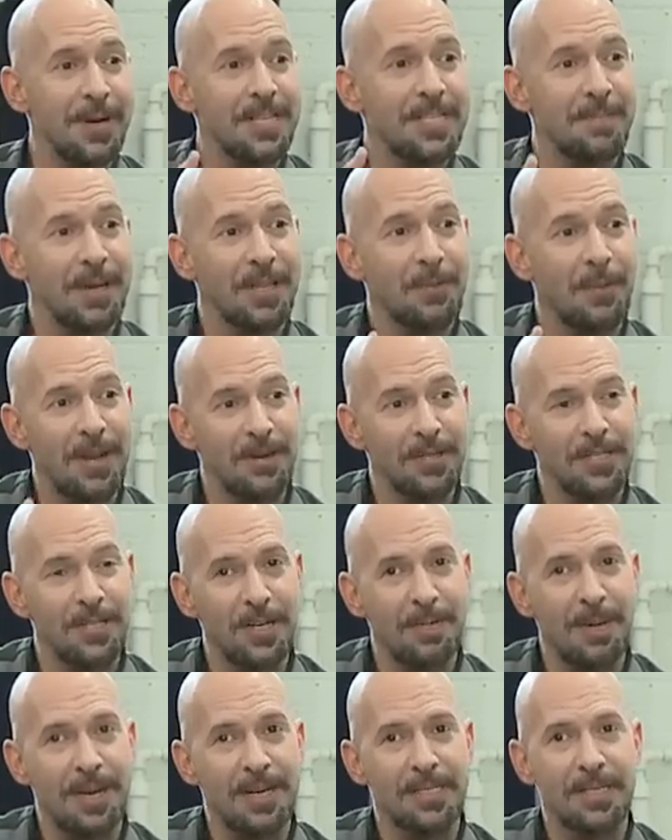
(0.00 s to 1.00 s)
reason by the way I don't
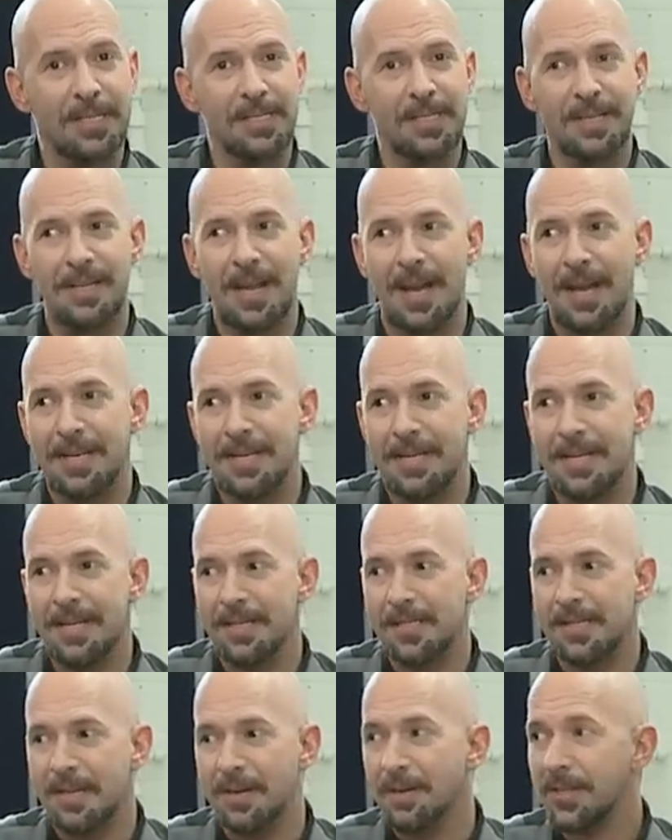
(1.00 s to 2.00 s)
talk about it is because
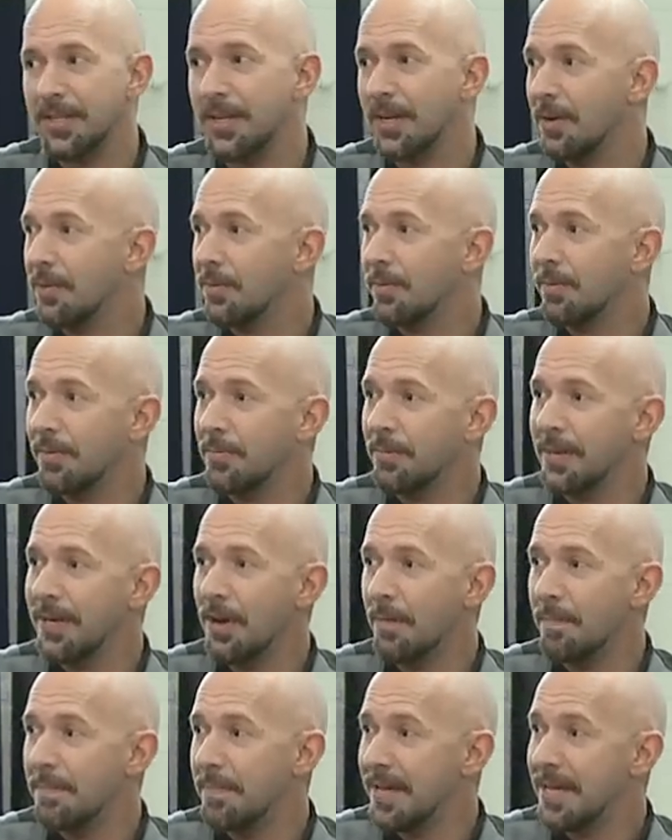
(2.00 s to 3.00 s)
ideas are you know we
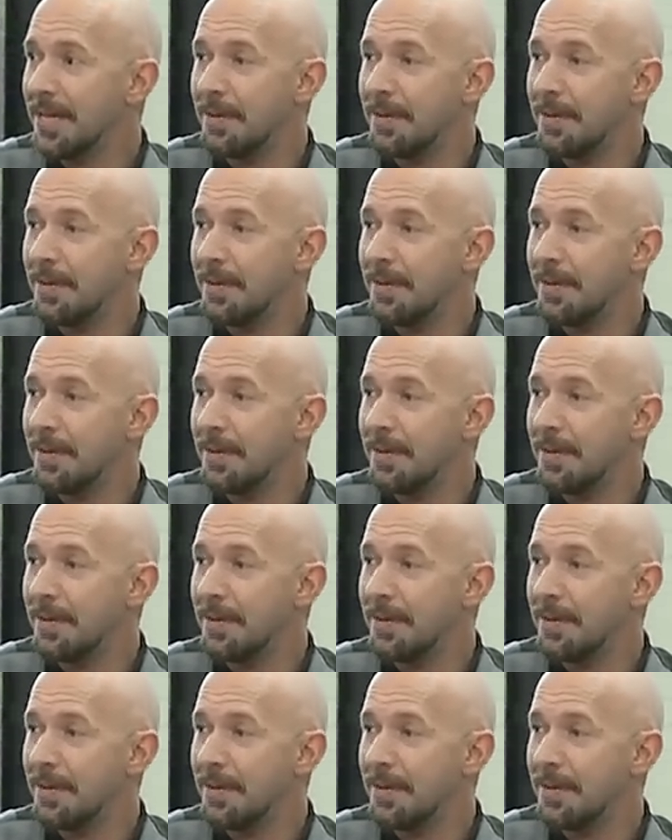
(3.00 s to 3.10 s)
no, know they're